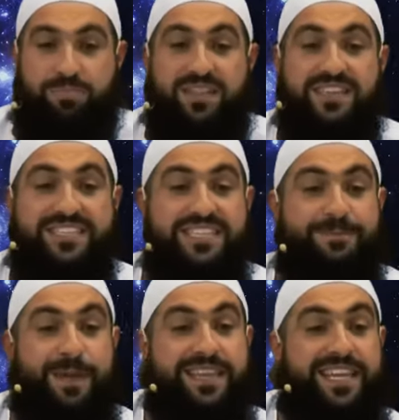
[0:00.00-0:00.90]
Brothers are
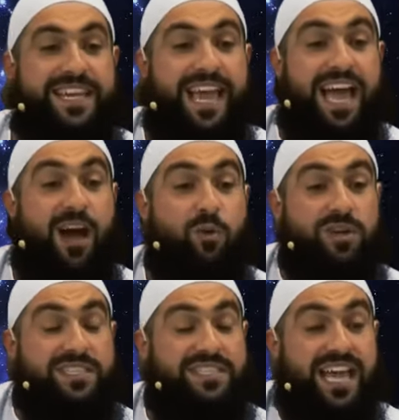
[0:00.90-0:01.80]
spending
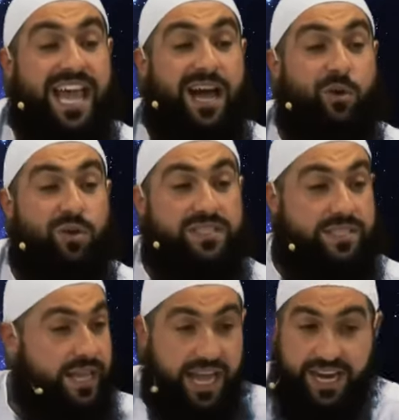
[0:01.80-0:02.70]
hours,
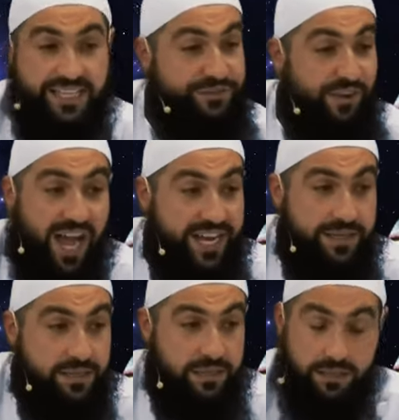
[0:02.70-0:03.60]
hours, and it's fine.